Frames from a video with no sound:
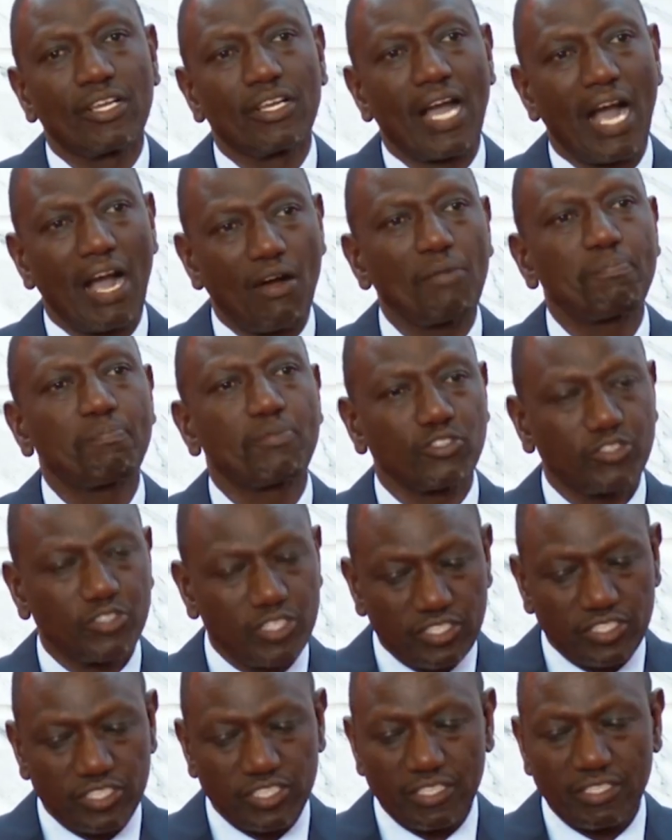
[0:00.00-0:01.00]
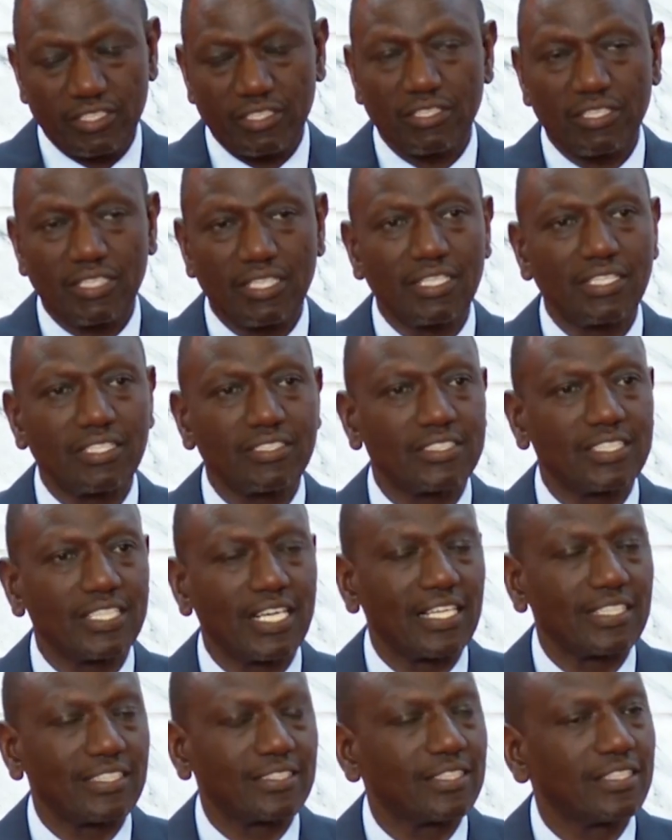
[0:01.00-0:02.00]
Our position is
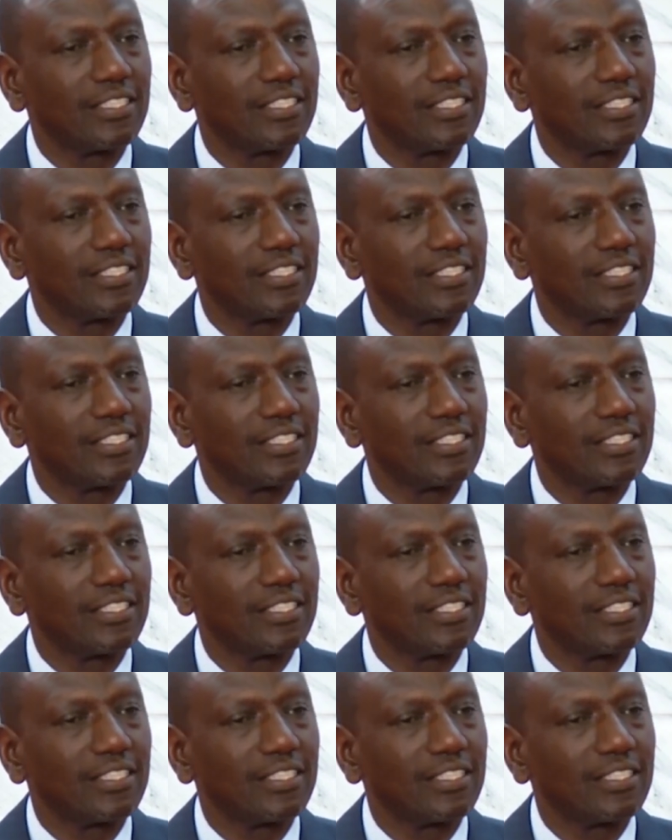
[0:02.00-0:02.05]
that